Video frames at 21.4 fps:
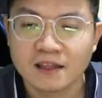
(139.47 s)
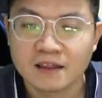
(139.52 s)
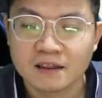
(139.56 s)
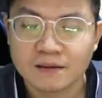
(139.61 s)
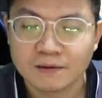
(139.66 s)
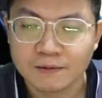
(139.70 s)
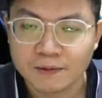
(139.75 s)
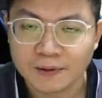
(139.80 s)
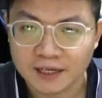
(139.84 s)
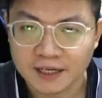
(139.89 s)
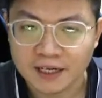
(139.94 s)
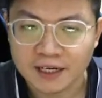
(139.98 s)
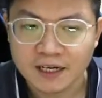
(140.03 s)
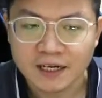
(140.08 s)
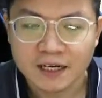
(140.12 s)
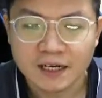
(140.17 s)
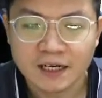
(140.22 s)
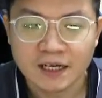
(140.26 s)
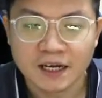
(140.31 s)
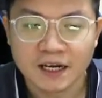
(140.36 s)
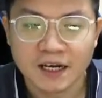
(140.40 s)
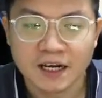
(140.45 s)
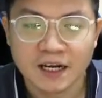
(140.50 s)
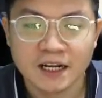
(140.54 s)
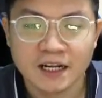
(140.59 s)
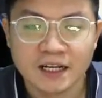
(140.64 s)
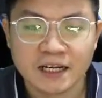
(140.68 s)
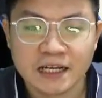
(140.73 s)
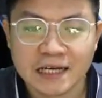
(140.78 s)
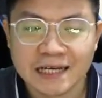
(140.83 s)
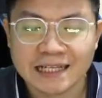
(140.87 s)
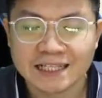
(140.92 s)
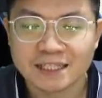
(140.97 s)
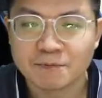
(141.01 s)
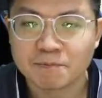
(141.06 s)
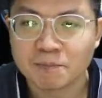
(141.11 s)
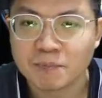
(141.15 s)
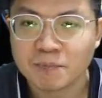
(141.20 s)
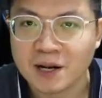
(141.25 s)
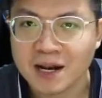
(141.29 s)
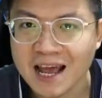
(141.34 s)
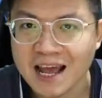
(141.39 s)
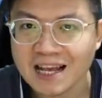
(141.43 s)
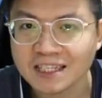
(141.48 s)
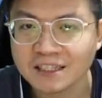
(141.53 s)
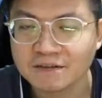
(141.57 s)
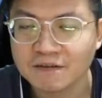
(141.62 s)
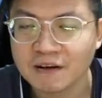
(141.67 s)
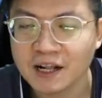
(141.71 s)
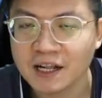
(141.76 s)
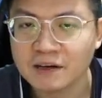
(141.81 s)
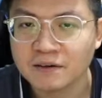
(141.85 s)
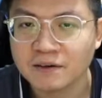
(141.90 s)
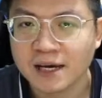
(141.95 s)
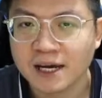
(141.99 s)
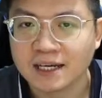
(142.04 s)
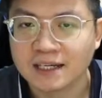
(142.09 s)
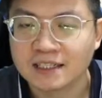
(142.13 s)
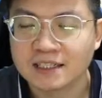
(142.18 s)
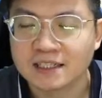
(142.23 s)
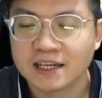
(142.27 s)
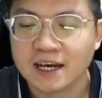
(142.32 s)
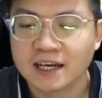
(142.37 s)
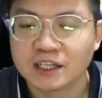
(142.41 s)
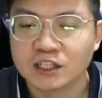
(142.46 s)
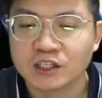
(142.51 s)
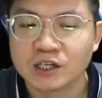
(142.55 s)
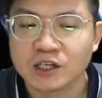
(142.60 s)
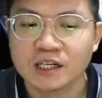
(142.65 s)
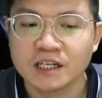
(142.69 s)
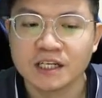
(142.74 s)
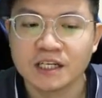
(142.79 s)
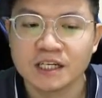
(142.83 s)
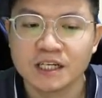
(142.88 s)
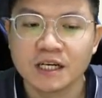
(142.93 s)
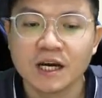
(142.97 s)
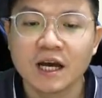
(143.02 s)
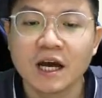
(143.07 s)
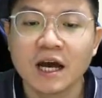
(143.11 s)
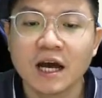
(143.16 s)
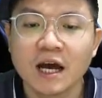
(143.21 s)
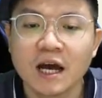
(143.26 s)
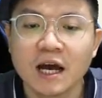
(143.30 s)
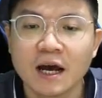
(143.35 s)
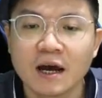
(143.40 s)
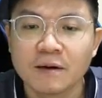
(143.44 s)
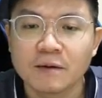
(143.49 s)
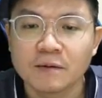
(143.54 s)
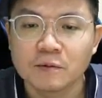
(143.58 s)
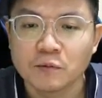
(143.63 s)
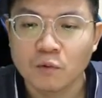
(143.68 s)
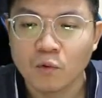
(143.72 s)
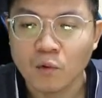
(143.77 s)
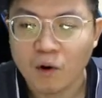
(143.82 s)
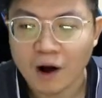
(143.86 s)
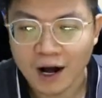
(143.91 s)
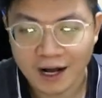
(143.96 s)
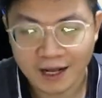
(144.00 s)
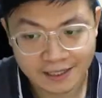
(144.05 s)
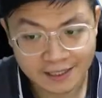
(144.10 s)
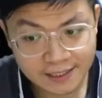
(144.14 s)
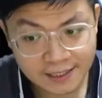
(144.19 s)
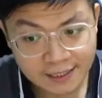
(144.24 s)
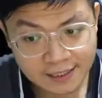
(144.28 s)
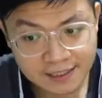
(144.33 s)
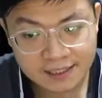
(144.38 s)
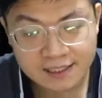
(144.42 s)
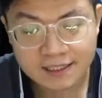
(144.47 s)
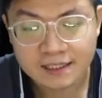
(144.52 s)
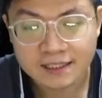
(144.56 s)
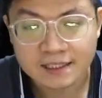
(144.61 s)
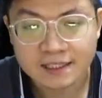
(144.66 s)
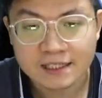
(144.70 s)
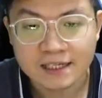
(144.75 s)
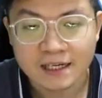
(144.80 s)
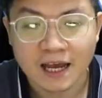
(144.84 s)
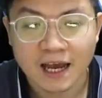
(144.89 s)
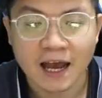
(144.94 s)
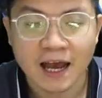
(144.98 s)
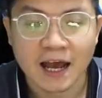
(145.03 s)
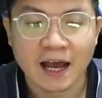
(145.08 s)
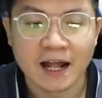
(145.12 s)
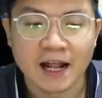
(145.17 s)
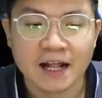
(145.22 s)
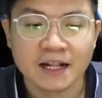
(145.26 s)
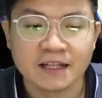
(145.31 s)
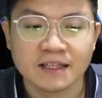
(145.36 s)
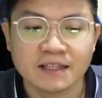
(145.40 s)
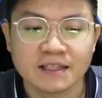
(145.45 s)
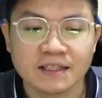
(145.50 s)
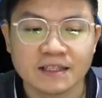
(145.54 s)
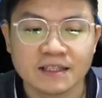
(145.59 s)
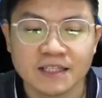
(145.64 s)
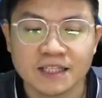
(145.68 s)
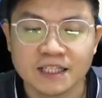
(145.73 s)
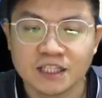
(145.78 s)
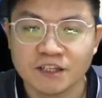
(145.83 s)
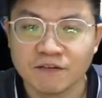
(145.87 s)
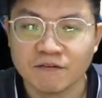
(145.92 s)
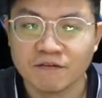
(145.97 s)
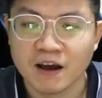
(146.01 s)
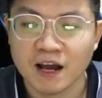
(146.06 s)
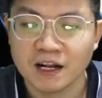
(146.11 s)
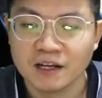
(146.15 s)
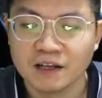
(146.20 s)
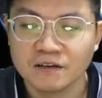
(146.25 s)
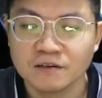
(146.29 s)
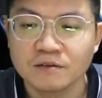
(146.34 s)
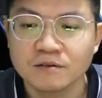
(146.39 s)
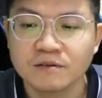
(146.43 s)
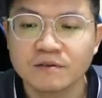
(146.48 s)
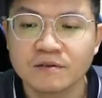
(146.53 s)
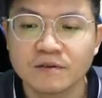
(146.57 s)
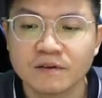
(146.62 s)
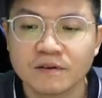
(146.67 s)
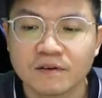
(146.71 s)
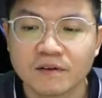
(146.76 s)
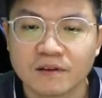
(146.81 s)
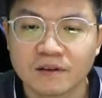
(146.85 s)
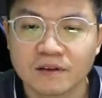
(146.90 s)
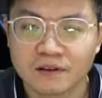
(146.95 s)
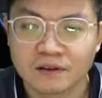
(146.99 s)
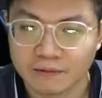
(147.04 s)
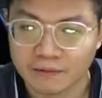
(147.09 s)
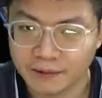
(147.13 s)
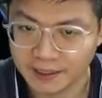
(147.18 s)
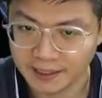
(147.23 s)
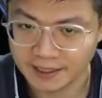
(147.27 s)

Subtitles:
3 in its place value is actually ones and digit value 3.